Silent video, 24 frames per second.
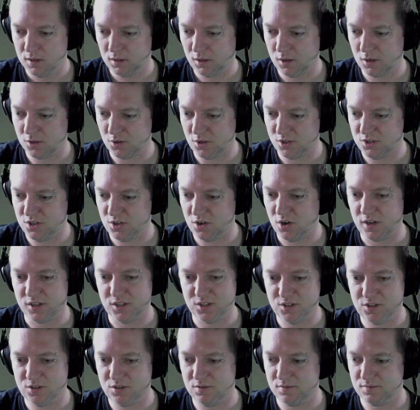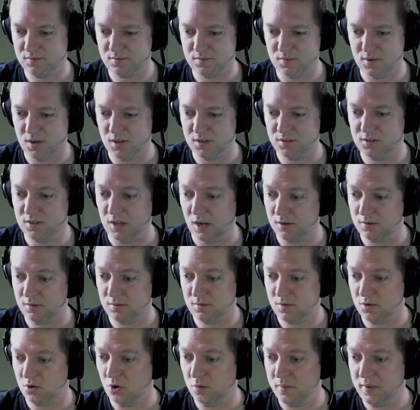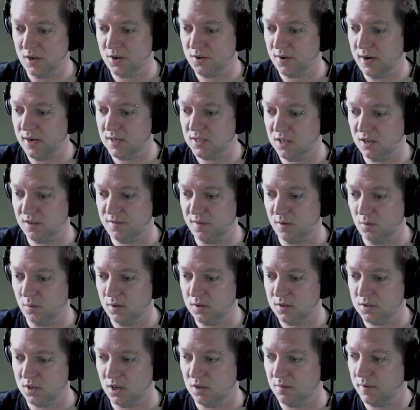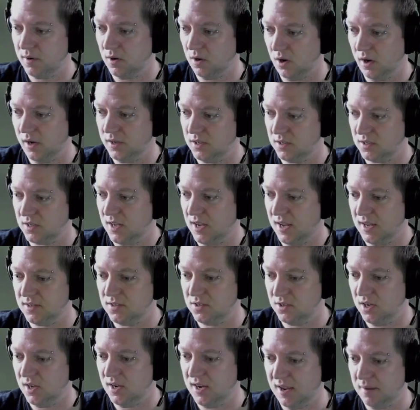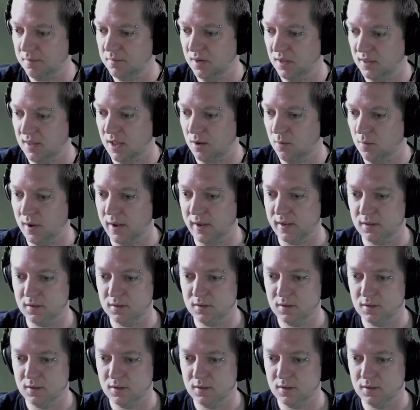Because I don't call me crazy if you want to, but I just can't see it happening that way.